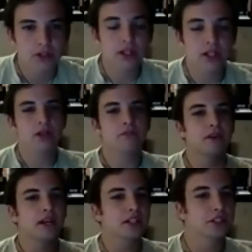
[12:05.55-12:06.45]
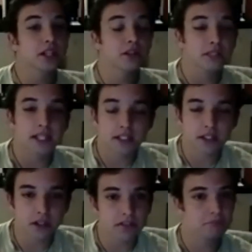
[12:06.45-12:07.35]
You can own a fraction. You can own $10 of
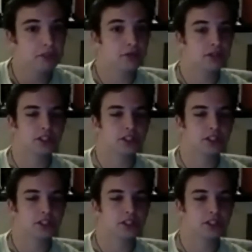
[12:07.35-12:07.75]
Bitcoin.